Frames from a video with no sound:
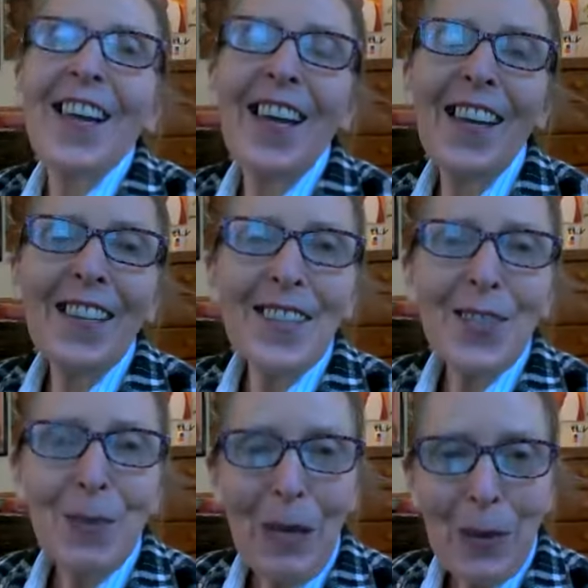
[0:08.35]
And
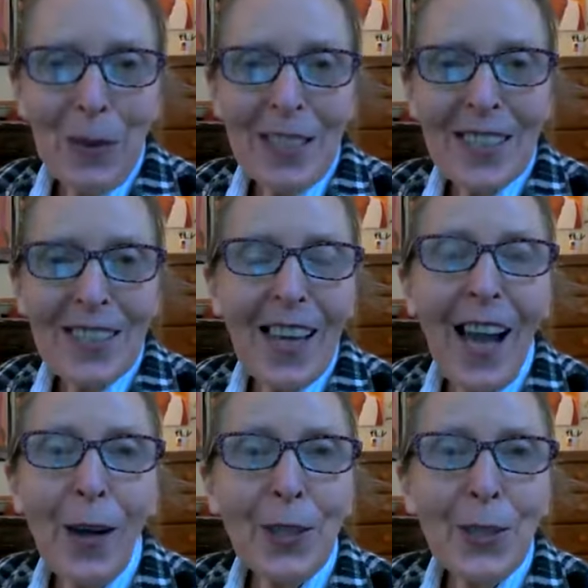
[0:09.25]
you might want to say,
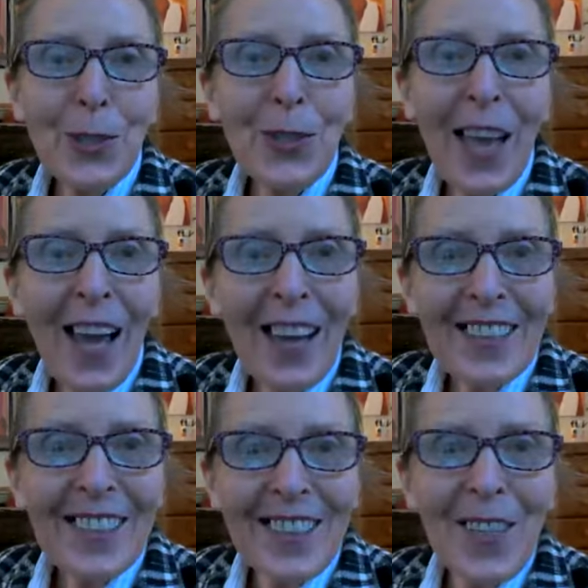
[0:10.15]
how do you do that?